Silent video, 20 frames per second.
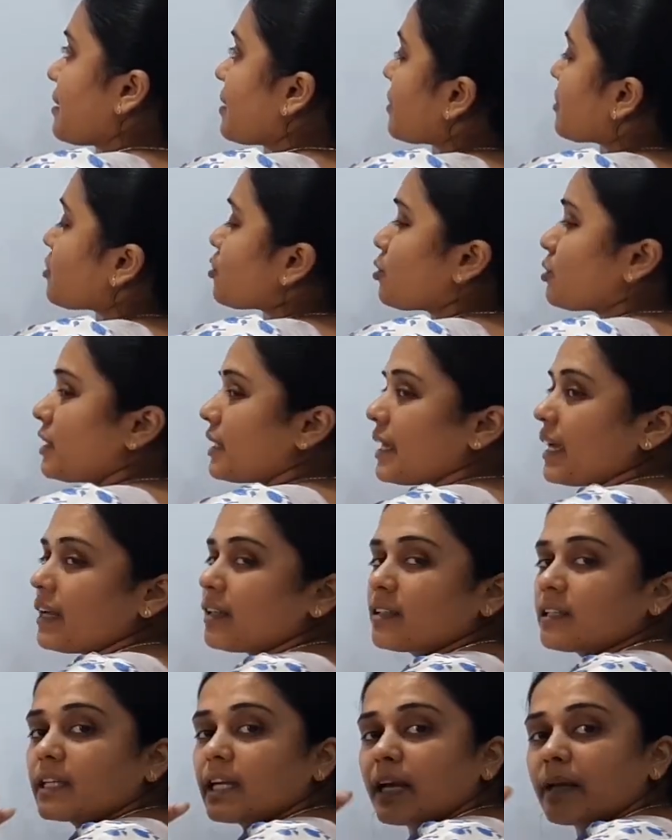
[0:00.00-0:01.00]
So they can
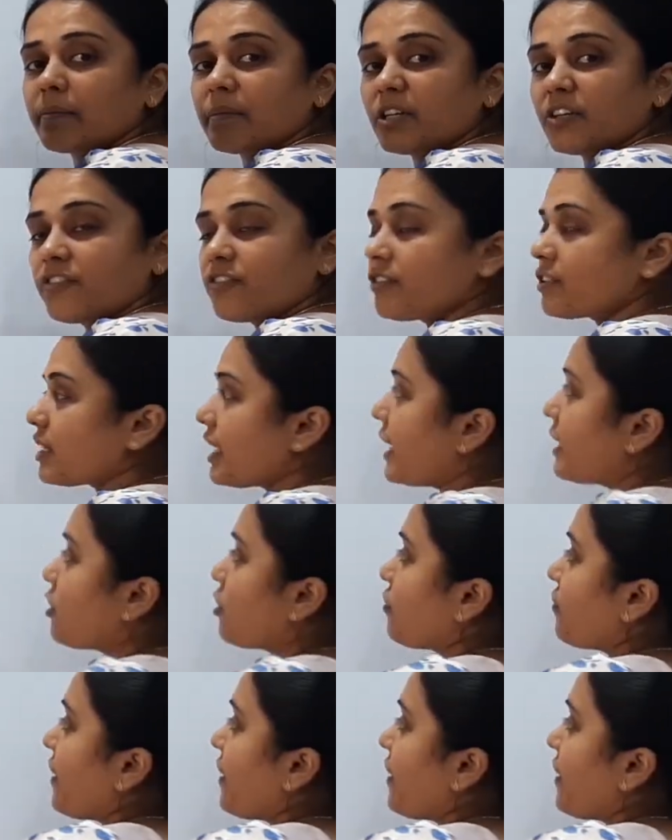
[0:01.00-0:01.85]
be different kind of